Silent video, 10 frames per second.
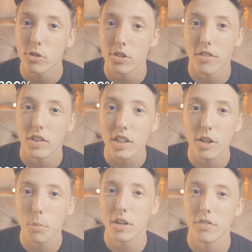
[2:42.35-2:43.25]
You still have a
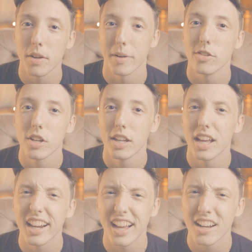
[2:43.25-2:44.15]
little bit of image
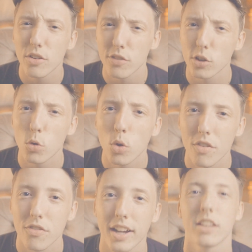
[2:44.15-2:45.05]
and it kind of gives a cool
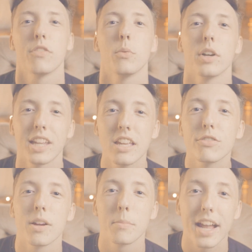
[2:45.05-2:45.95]
effect if you want to
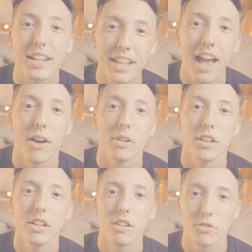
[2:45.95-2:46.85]
keyframe that
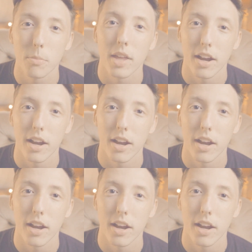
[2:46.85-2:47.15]
down from